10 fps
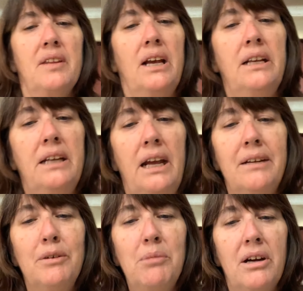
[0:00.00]
A
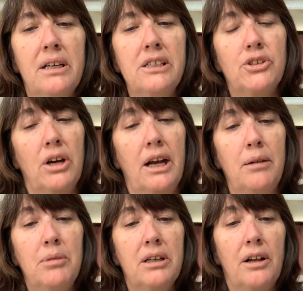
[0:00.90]
Native American
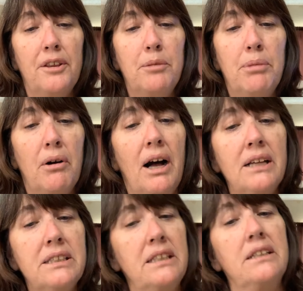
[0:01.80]
tribe called the
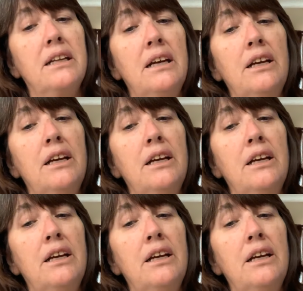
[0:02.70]
Powhatan